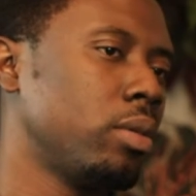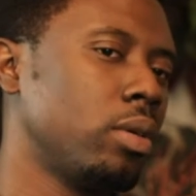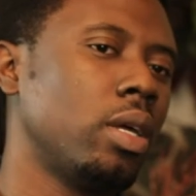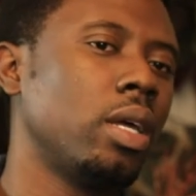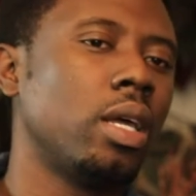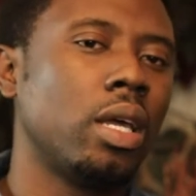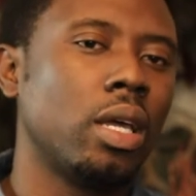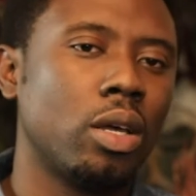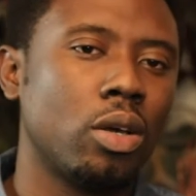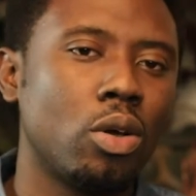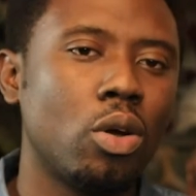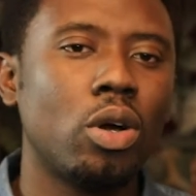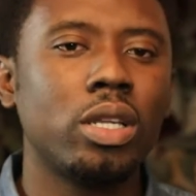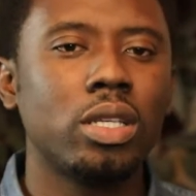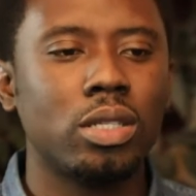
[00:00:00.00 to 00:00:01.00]
mm-hmm.
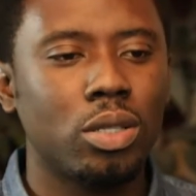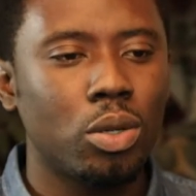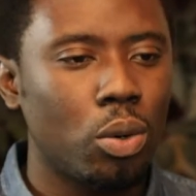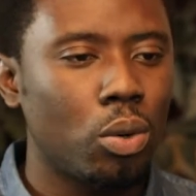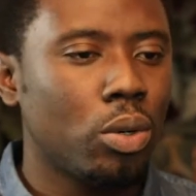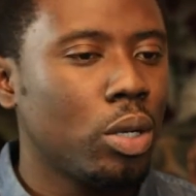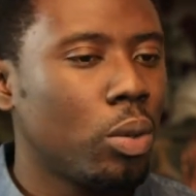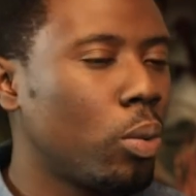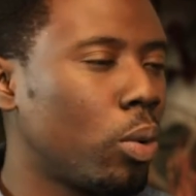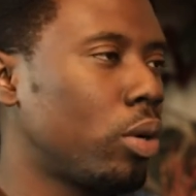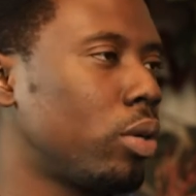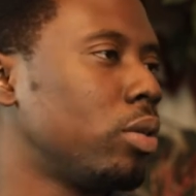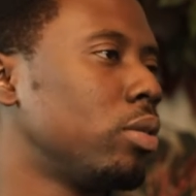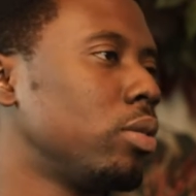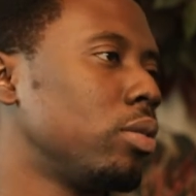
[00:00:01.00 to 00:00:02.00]
God is the only
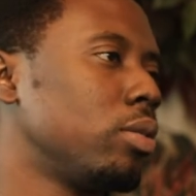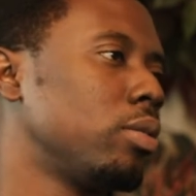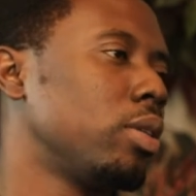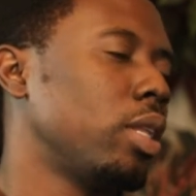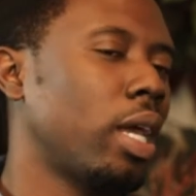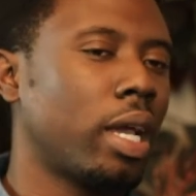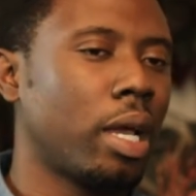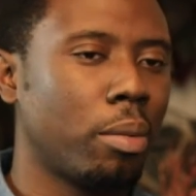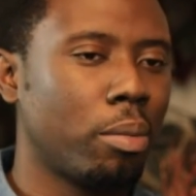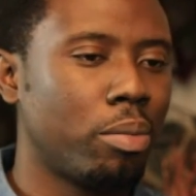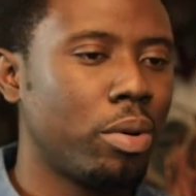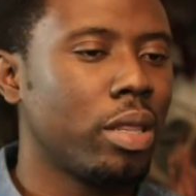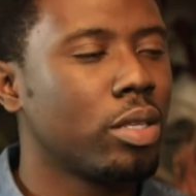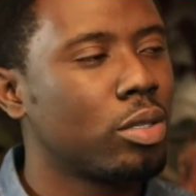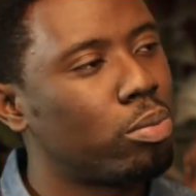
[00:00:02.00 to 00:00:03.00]
one that can
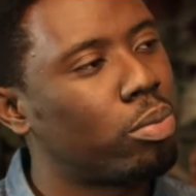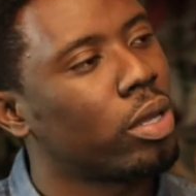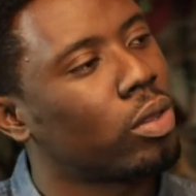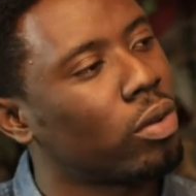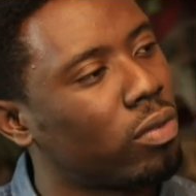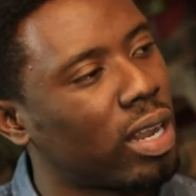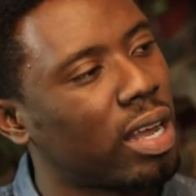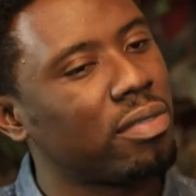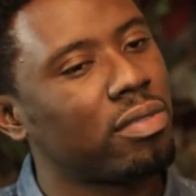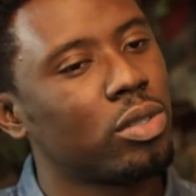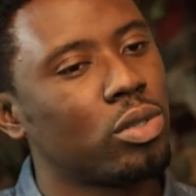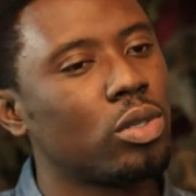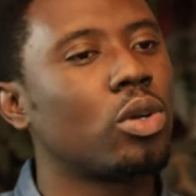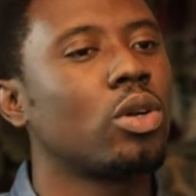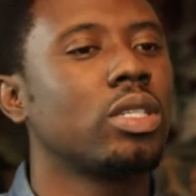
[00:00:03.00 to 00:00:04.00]
breathe this breath of life
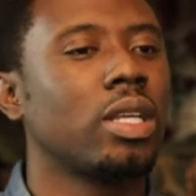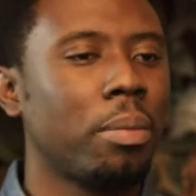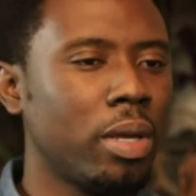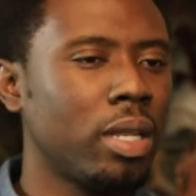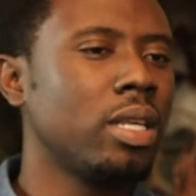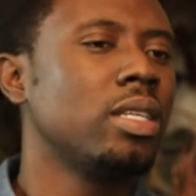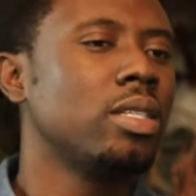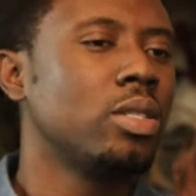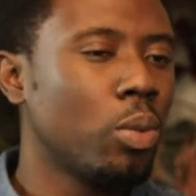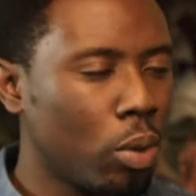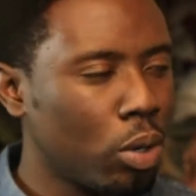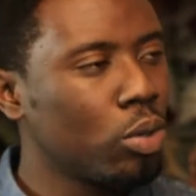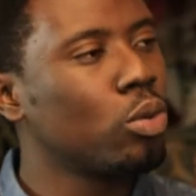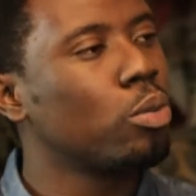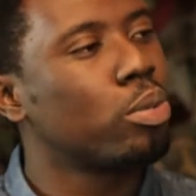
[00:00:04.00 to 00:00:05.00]
into it because i mean he's the
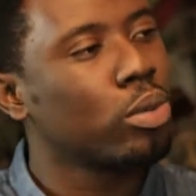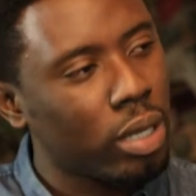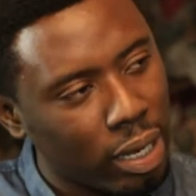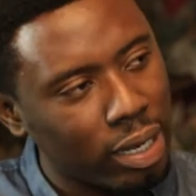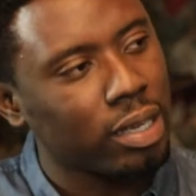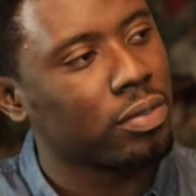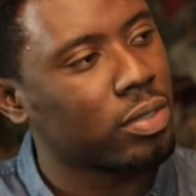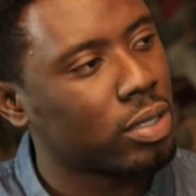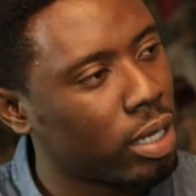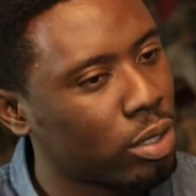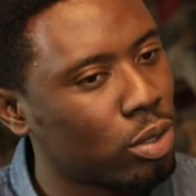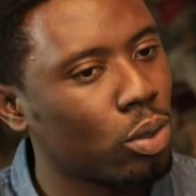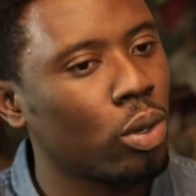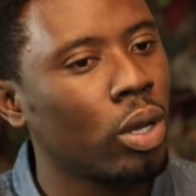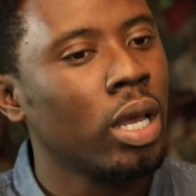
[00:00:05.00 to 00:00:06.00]
one who put that gift
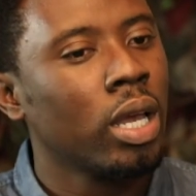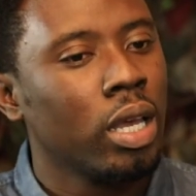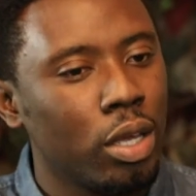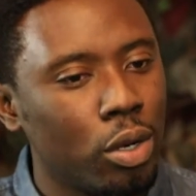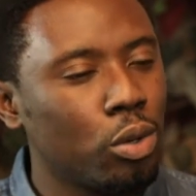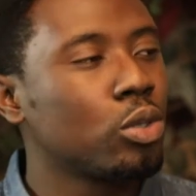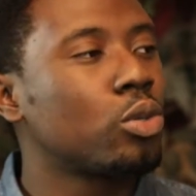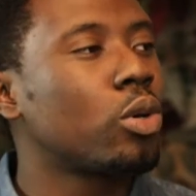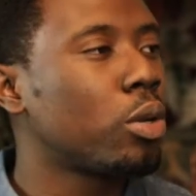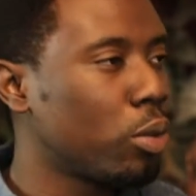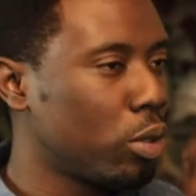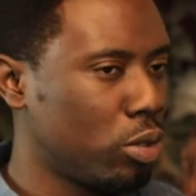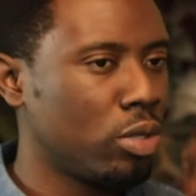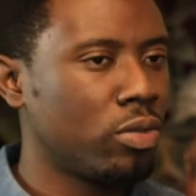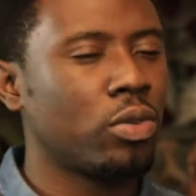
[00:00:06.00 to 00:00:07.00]
there so he knows what he
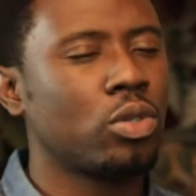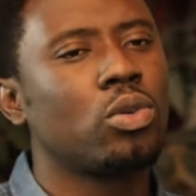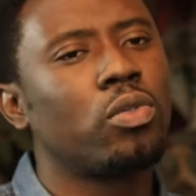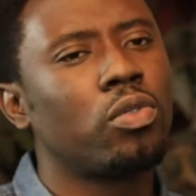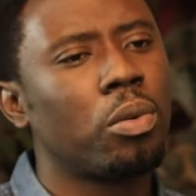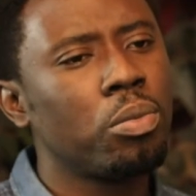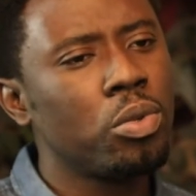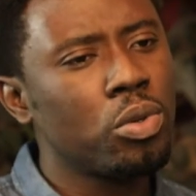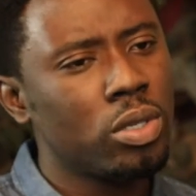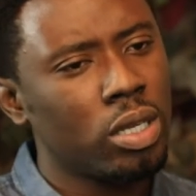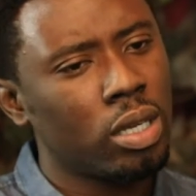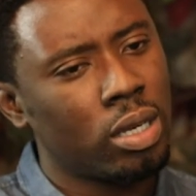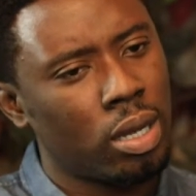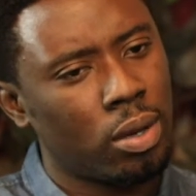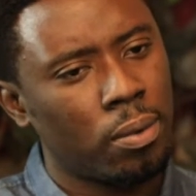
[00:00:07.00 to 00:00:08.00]
wants it for so for
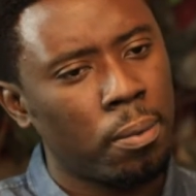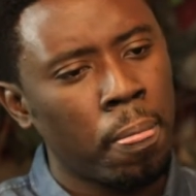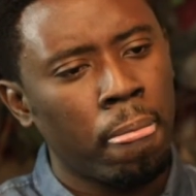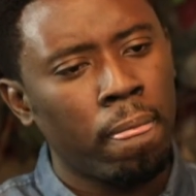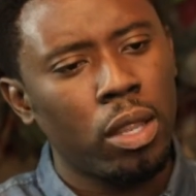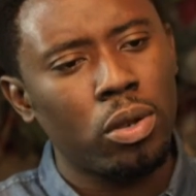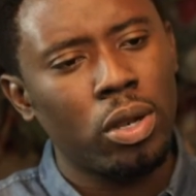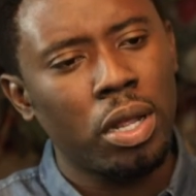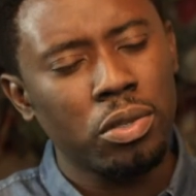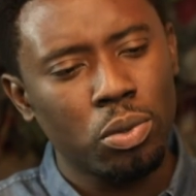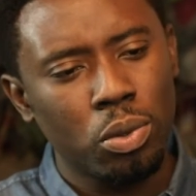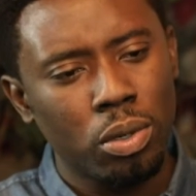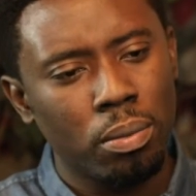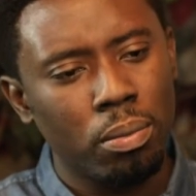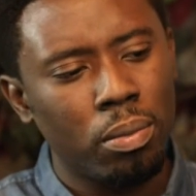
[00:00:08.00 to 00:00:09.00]
music now
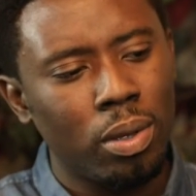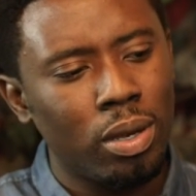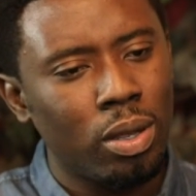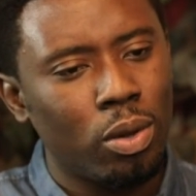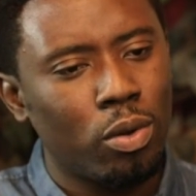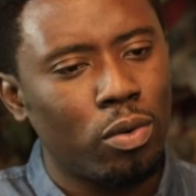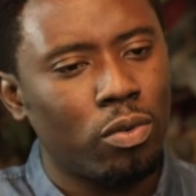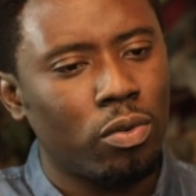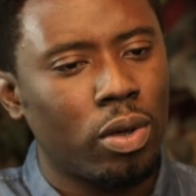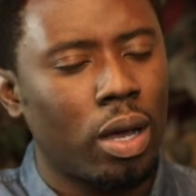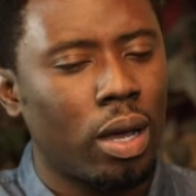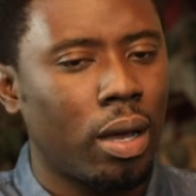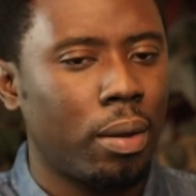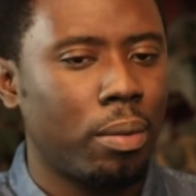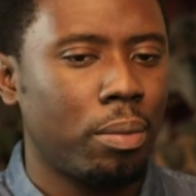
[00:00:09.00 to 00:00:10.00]
that's what many of
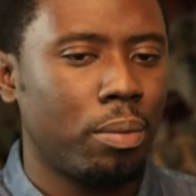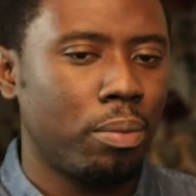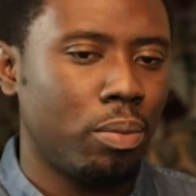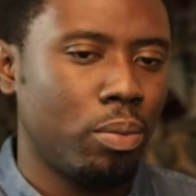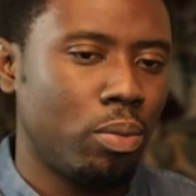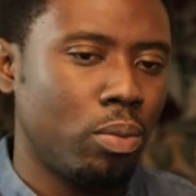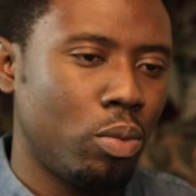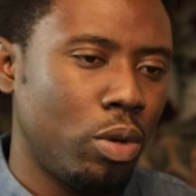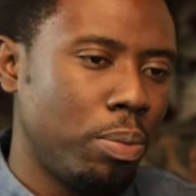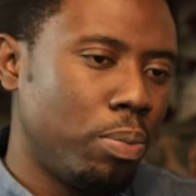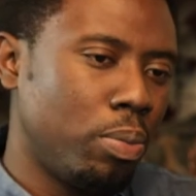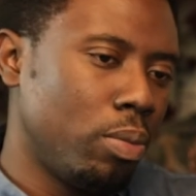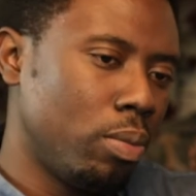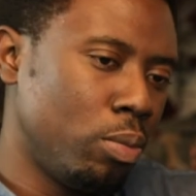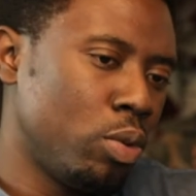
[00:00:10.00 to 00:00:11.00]
our we
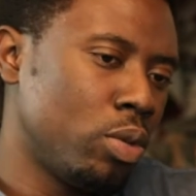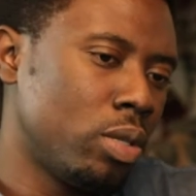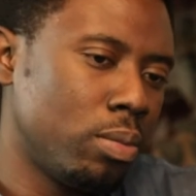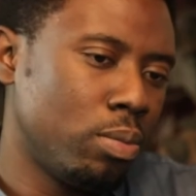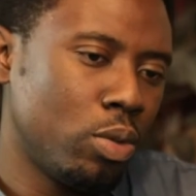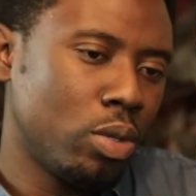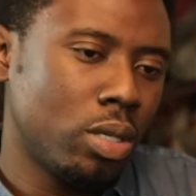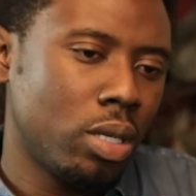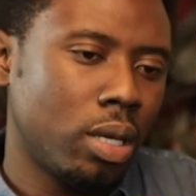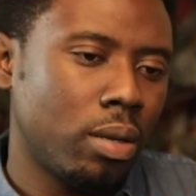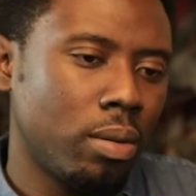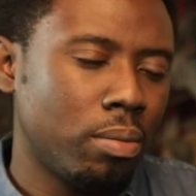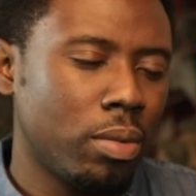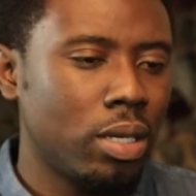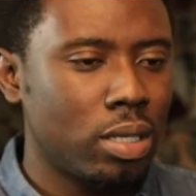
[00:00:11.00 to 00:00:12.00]
music
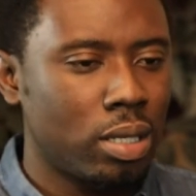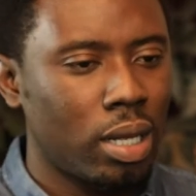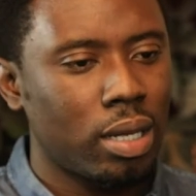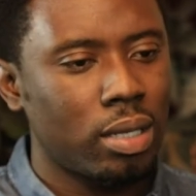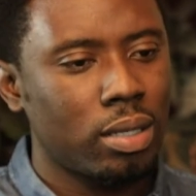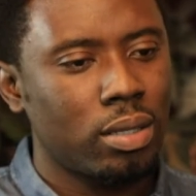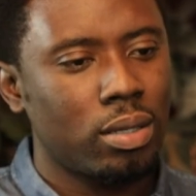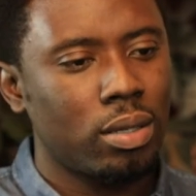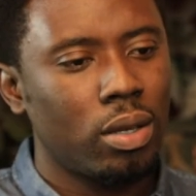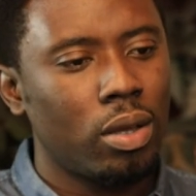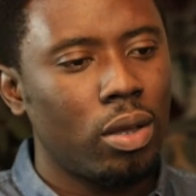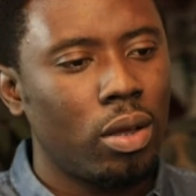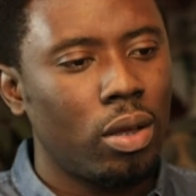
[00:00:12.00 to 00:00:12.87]
ministers